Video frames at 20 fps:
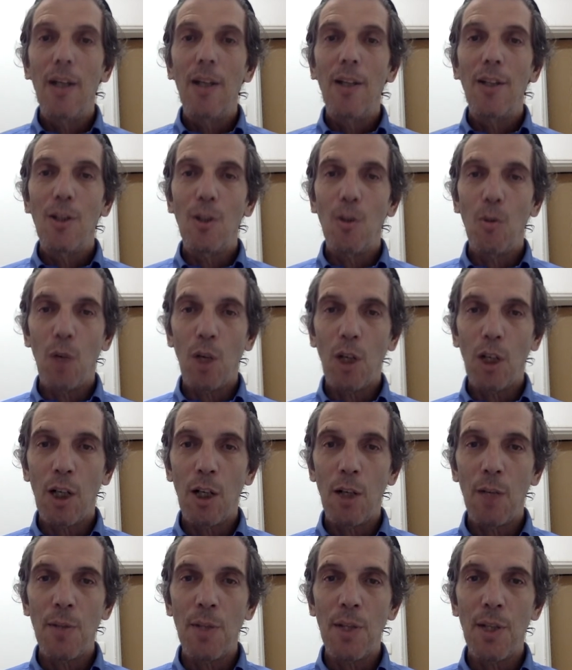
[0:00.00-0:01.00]
to work on
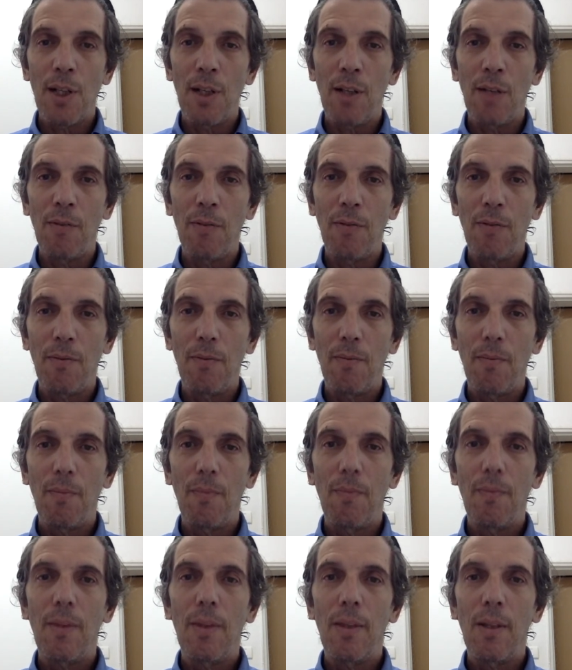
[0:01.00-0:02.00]
himself.
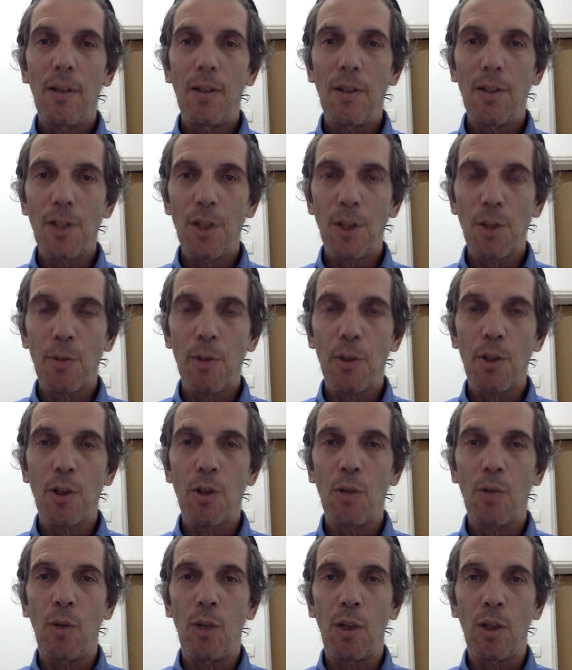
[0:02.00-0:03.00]
You know, he's a
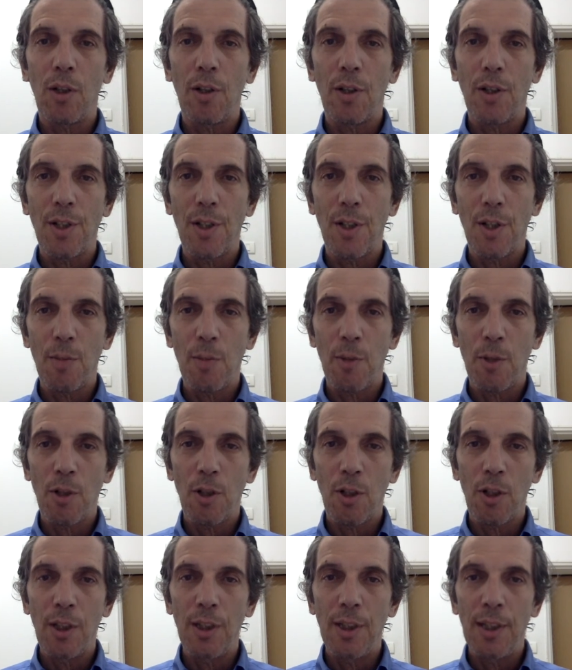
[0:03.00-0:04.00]
spiritual worker, he's a
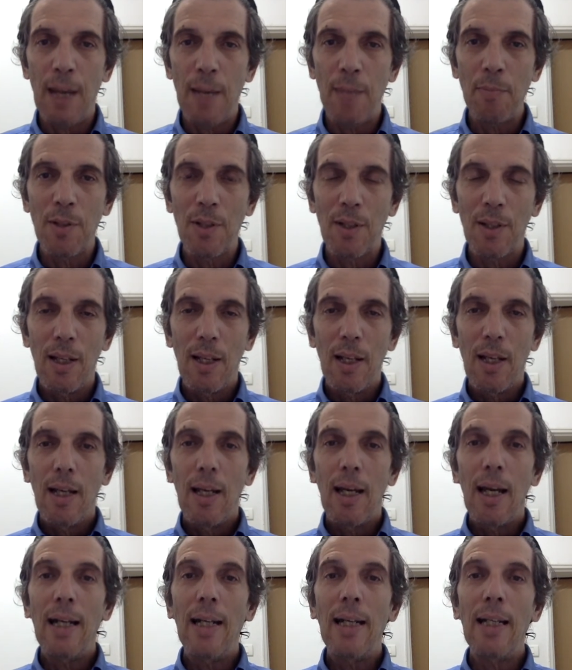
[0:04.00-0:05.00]
spiritual adept,
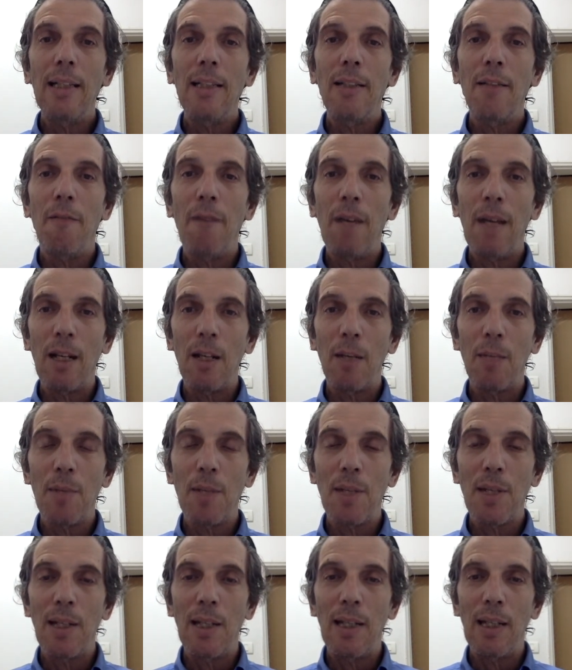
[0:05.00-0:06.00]
and he
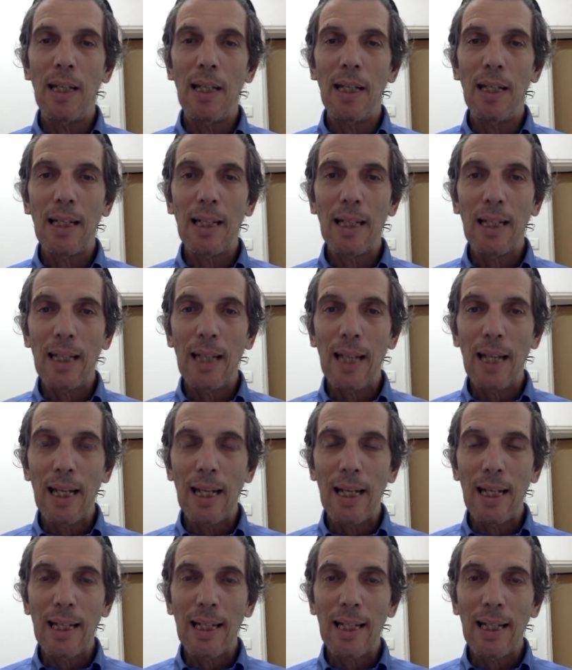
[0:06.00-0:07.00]
develops and he,
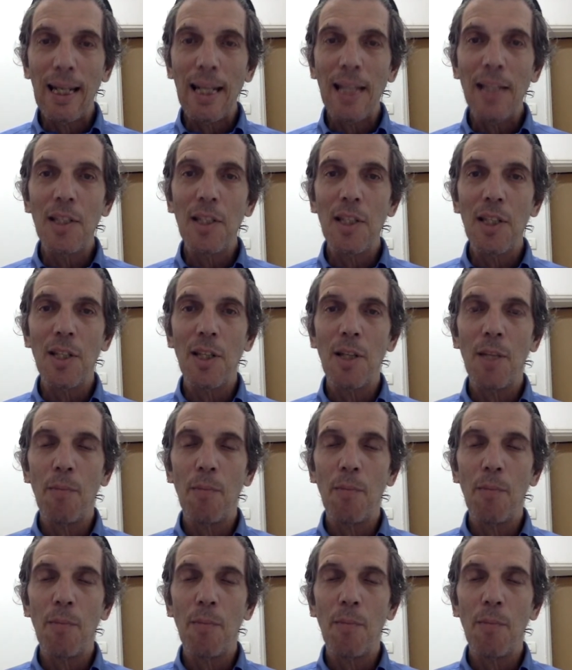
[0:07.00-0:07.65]
he cleanses and